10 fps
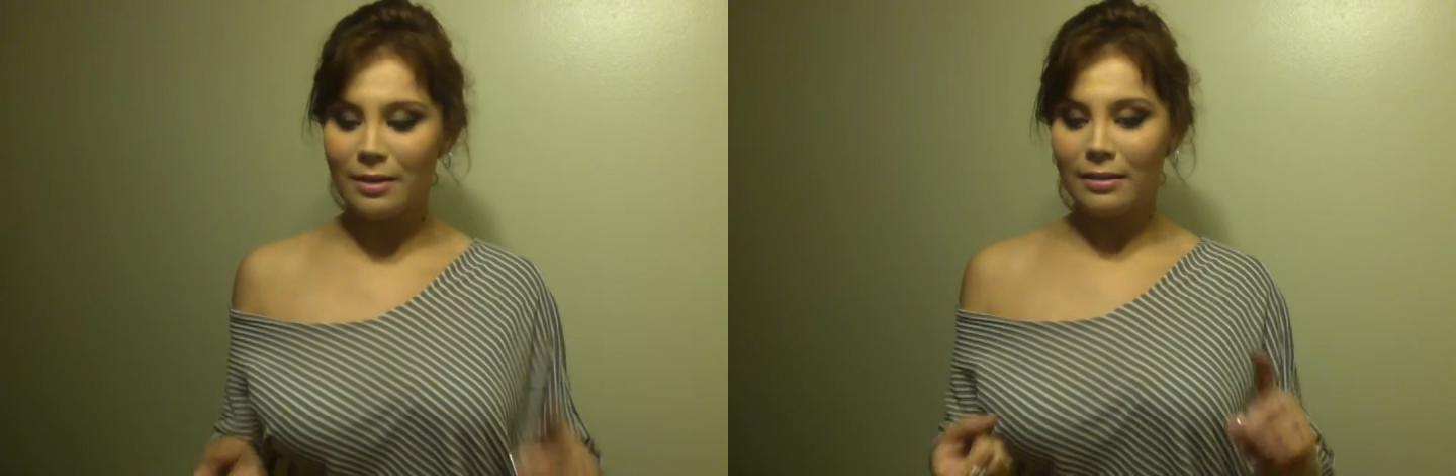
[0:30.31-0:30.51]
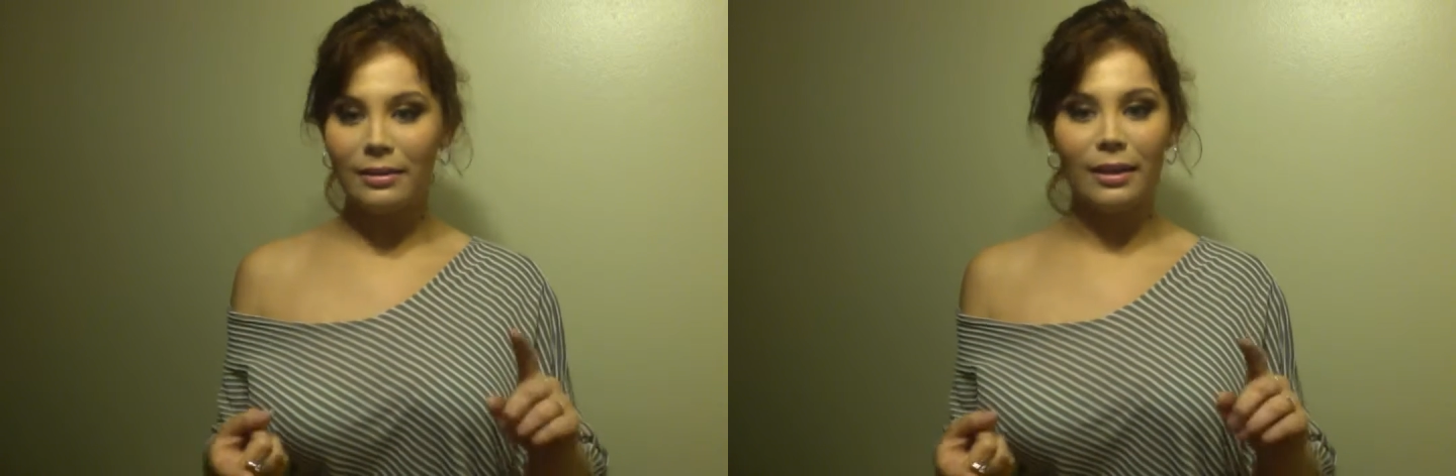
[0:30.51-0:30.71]

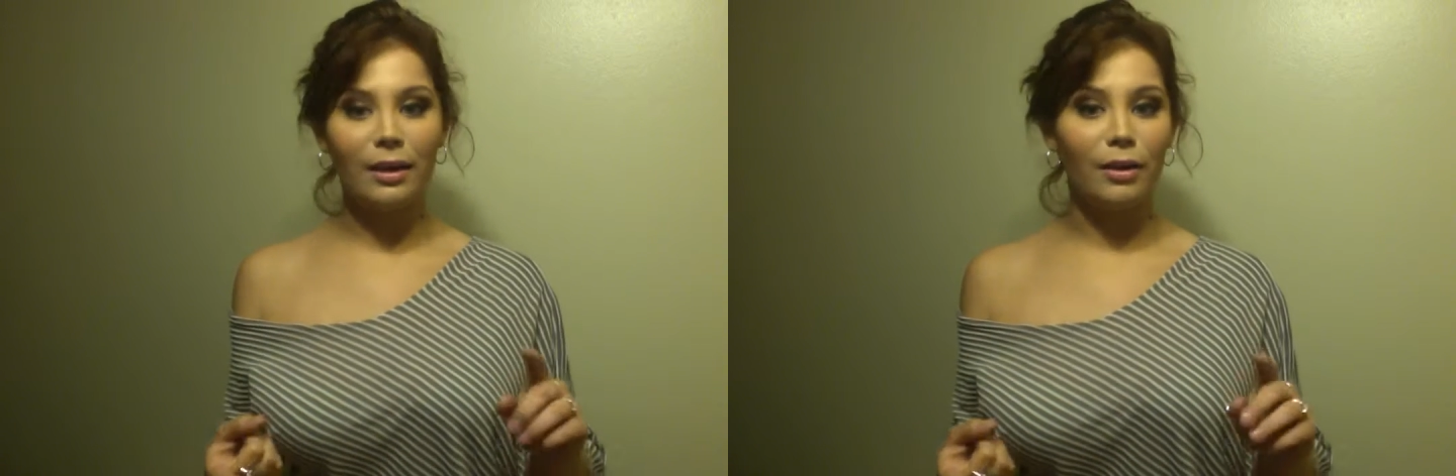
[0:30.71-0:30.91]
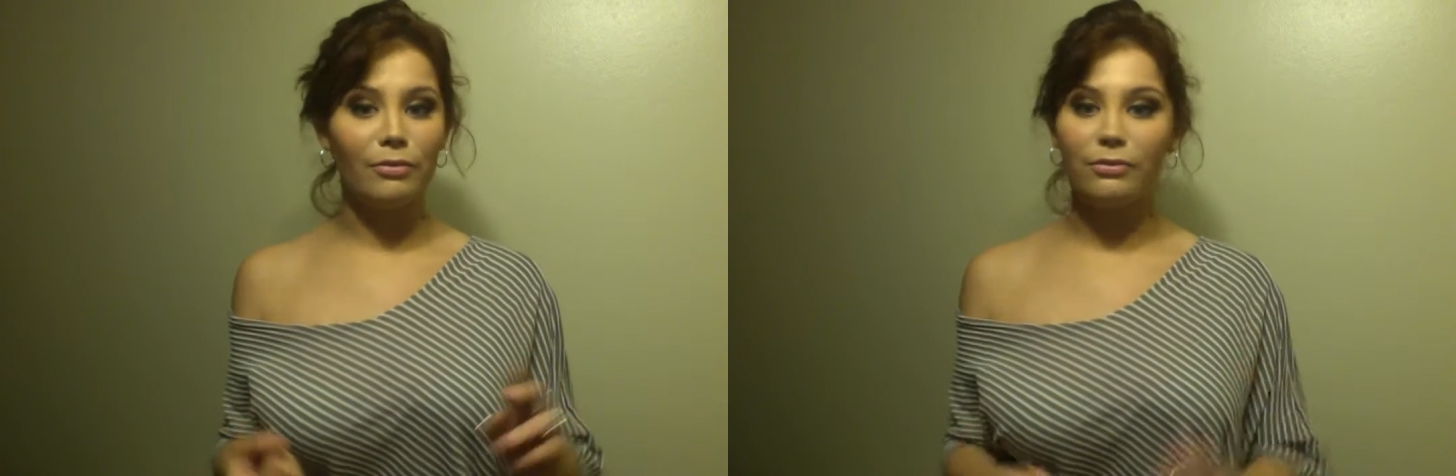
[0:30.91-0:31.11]

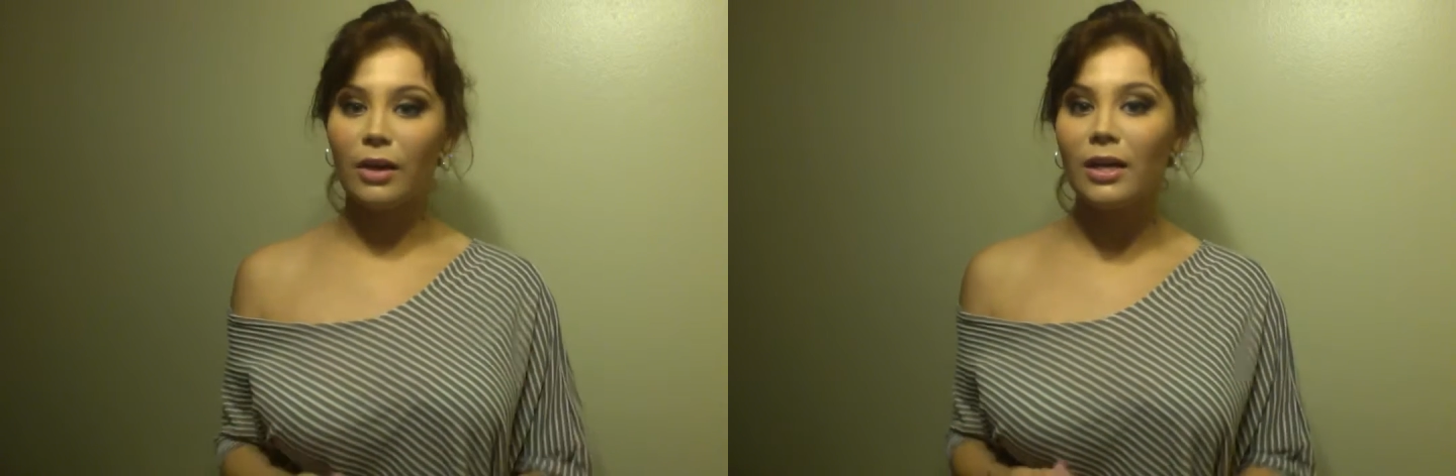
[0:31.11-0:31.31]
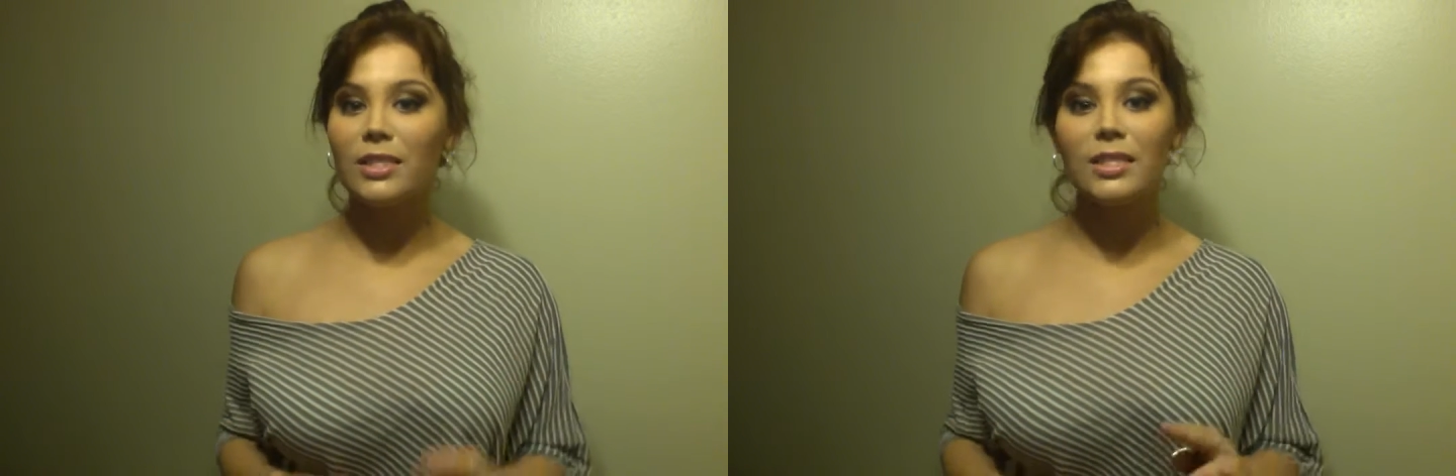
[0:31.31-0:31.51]
They're
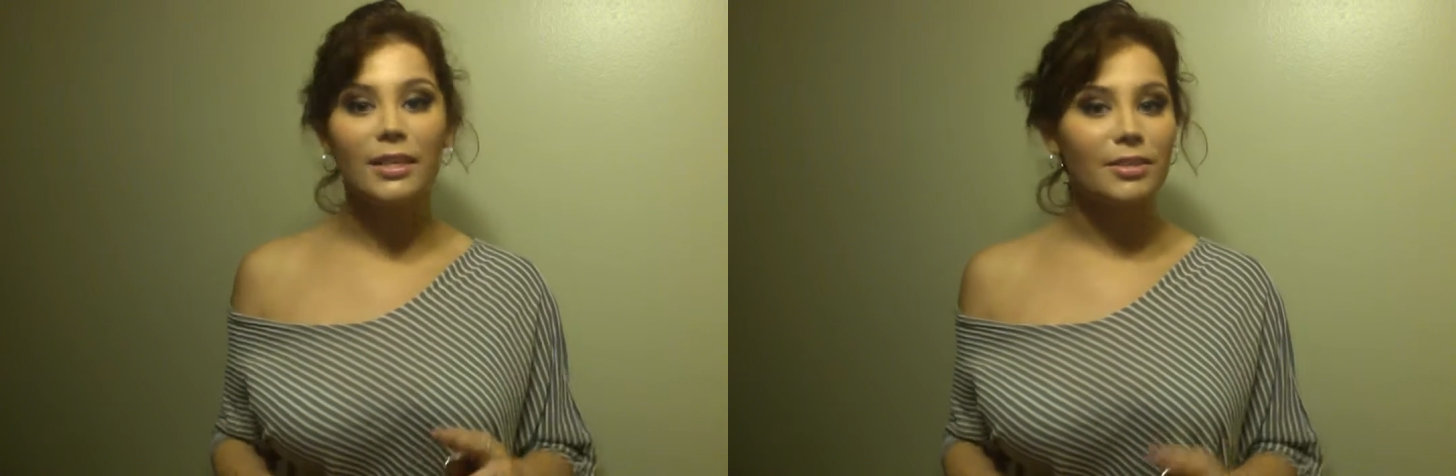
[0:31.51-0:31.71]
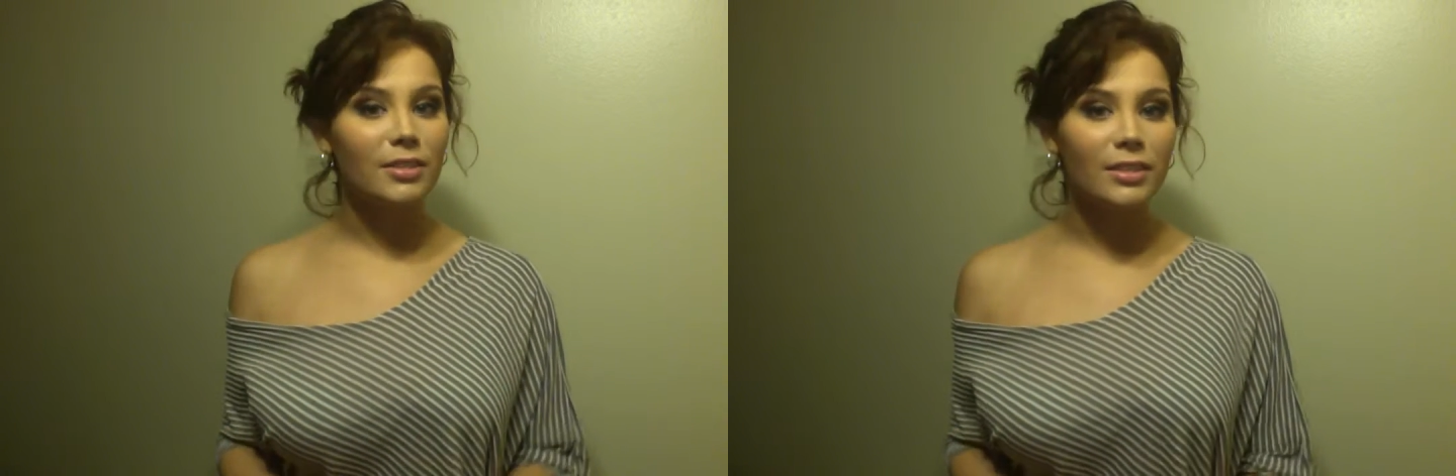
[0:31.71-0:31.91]
fun,
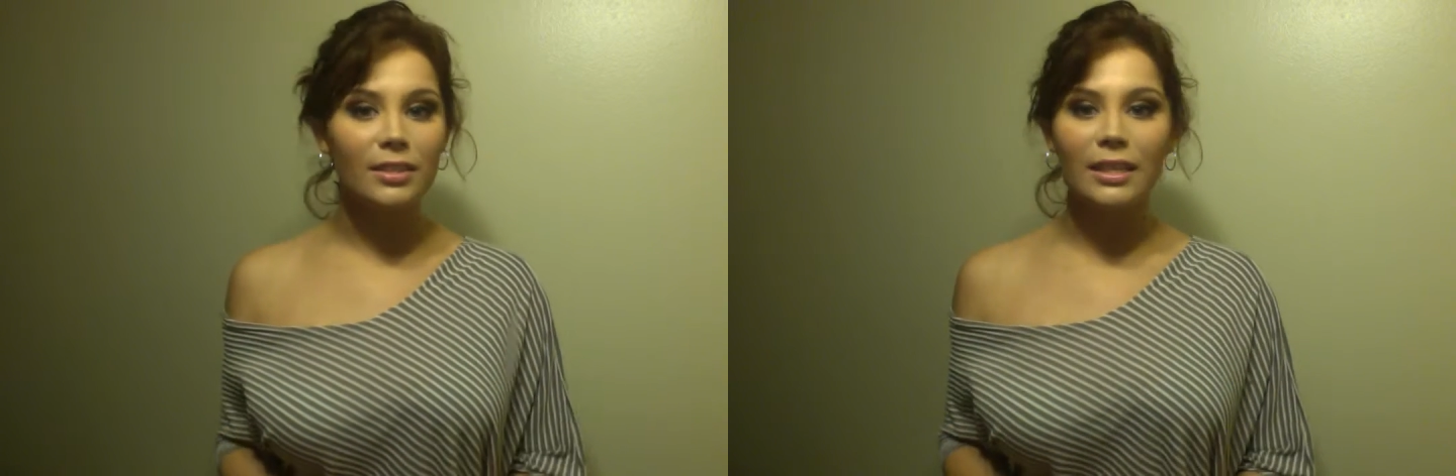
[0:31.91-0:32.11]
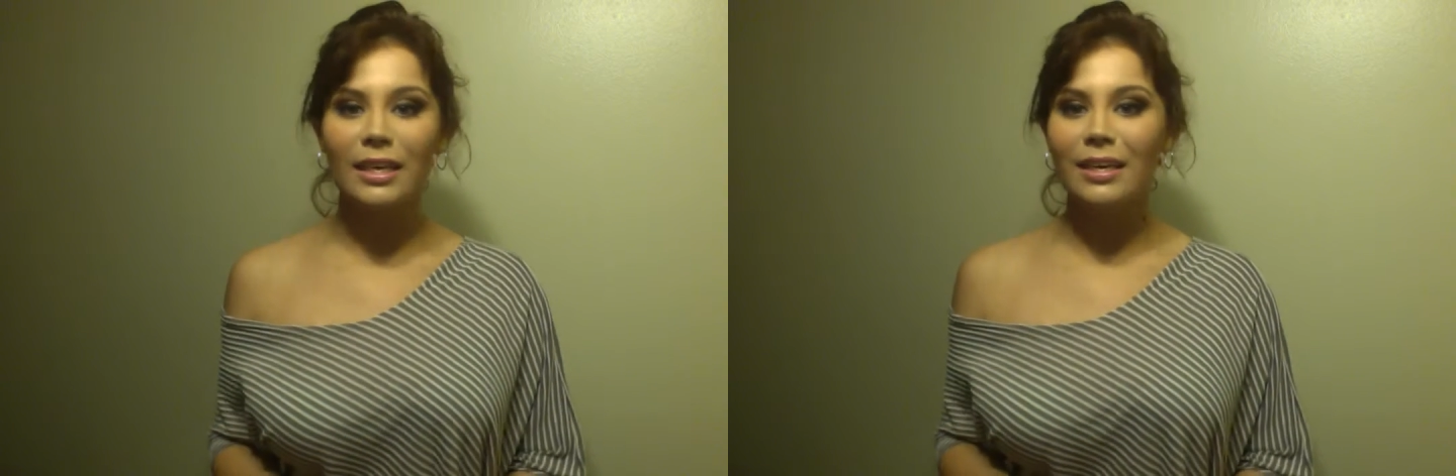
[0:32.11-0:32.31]
they're
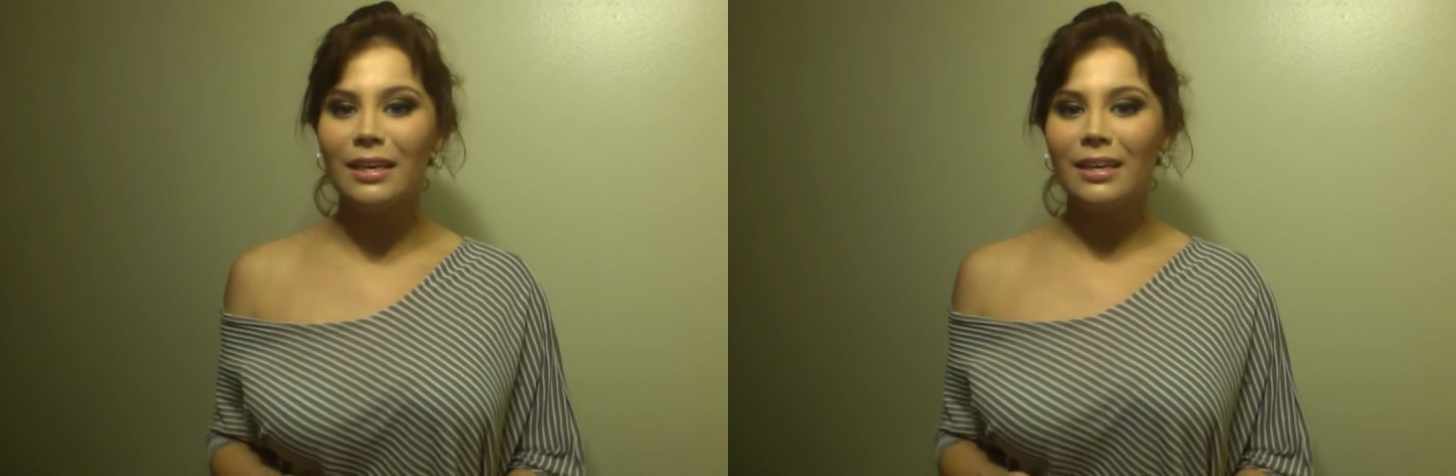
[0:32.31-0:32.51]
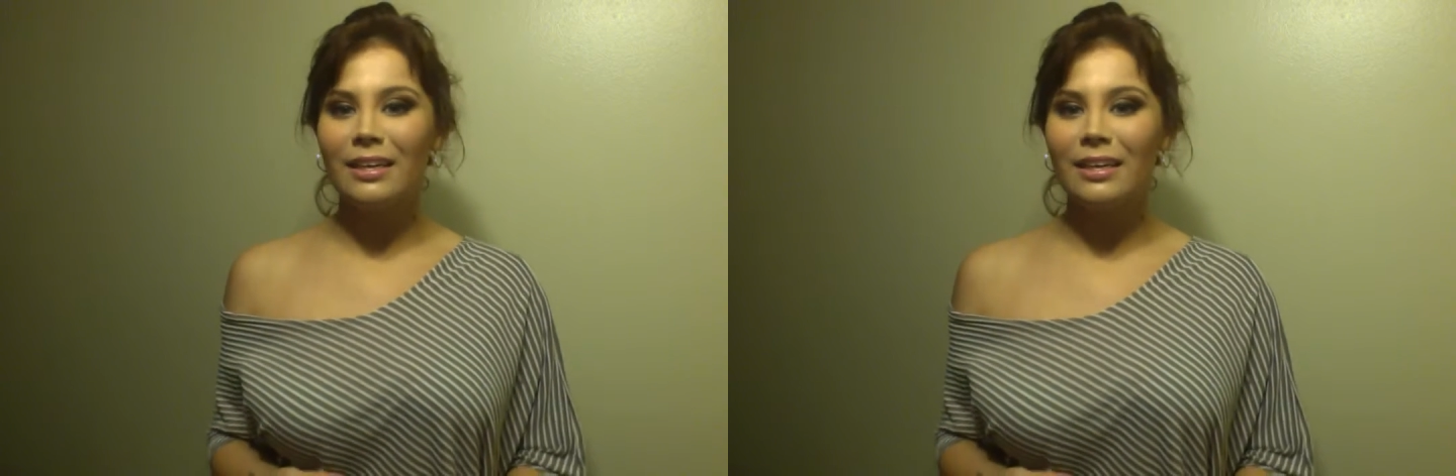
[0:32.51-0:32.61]
silly,